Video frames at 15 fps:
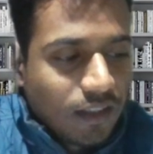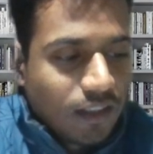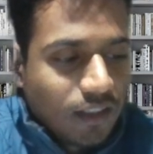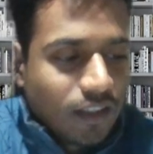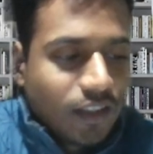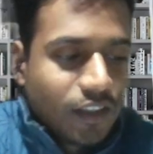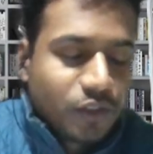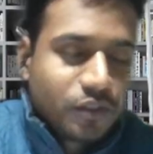
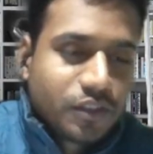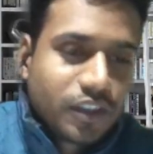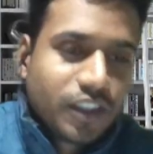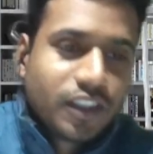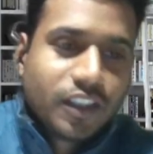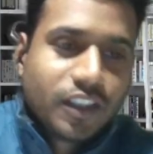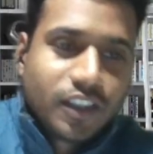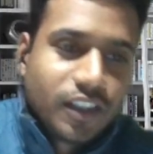You
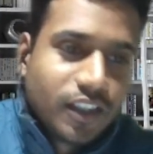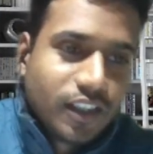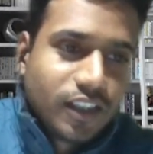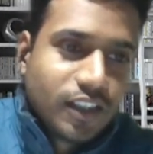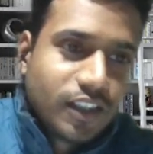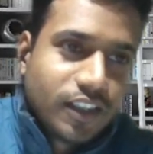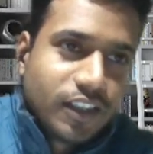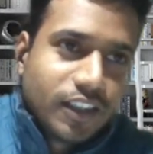said
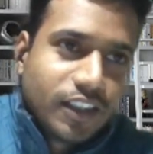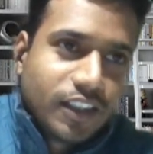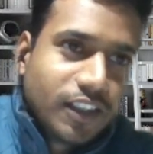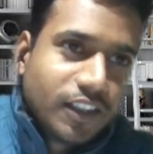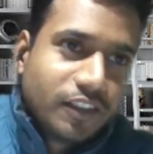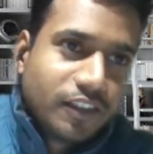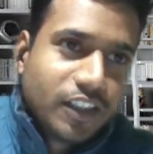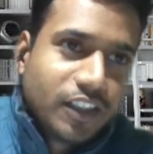
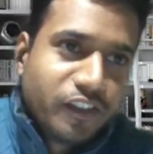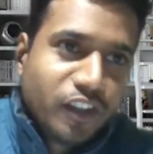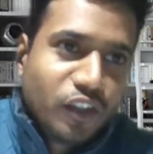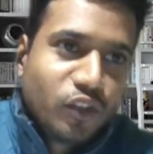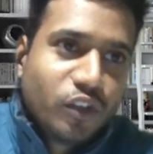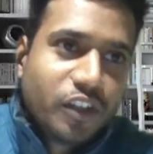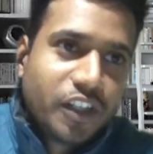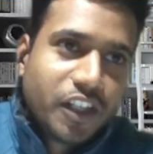they will
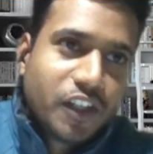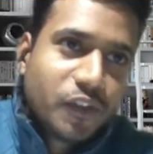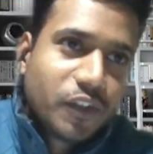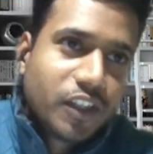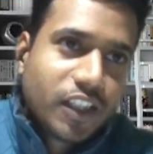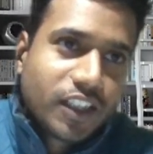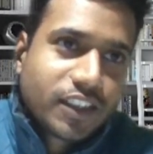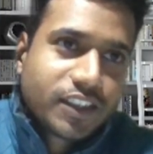rotate with
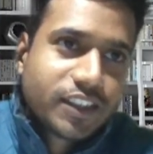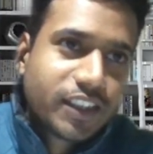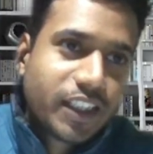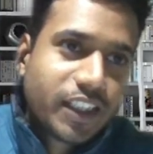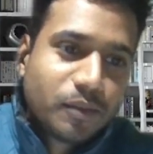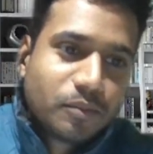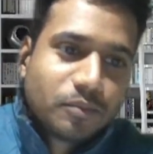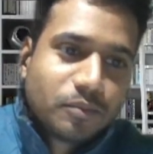the
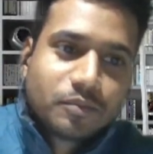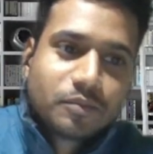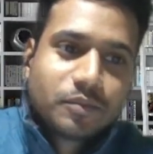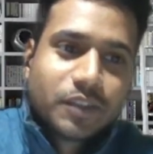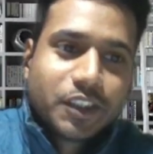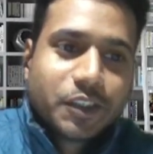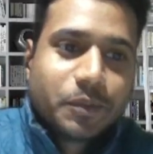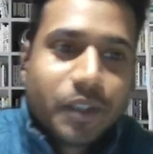same
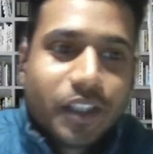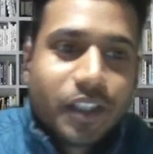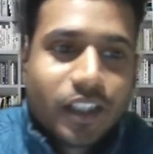speed.